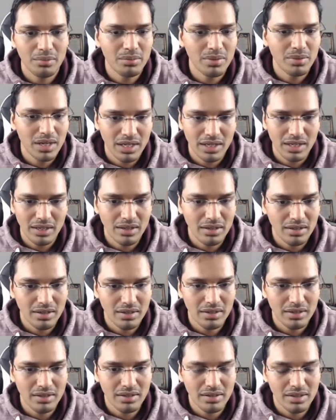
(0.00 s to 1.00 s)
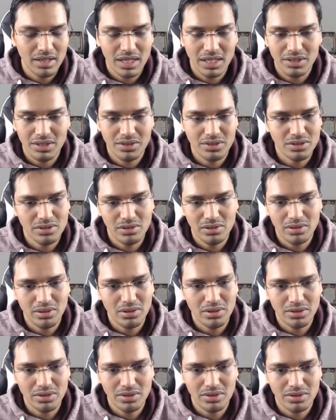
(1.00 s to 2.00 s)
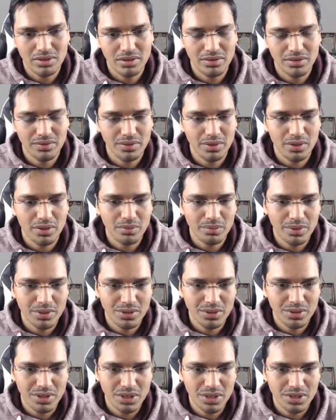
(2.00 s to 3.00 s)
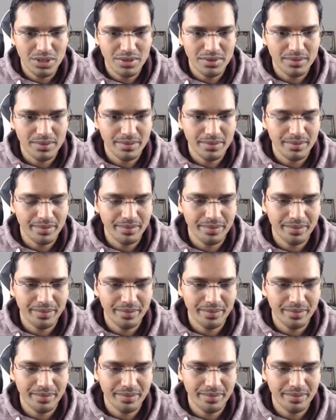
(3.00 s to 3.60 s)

black has lots of compensation.